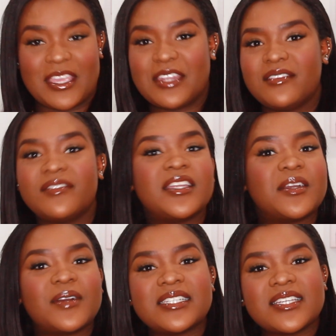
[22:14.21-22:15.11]
any
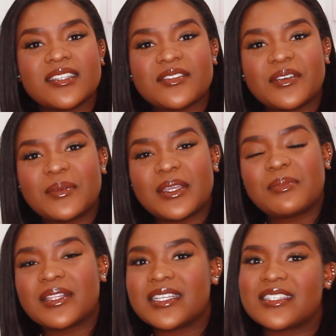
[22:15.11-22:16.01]
video ideas for me,
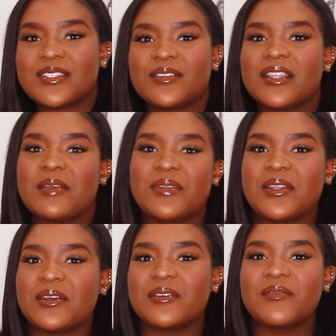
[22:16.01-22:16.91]
please do let me
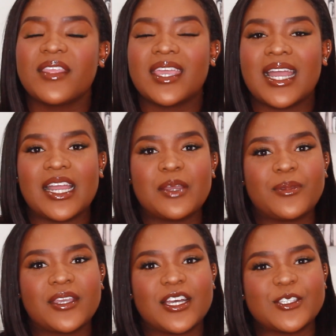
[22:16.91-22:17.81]
know. I
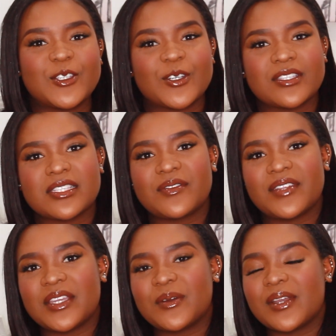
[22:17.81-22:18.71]
hope you guys enjoyed this
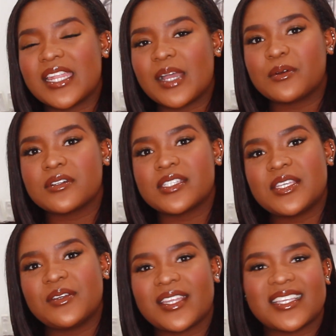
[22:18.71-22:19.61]
video, and I will see
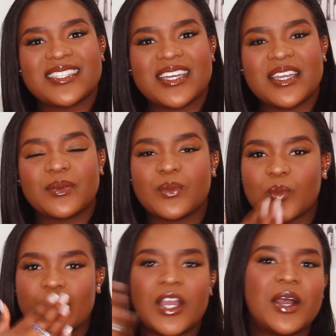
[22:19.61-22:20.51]
you next time.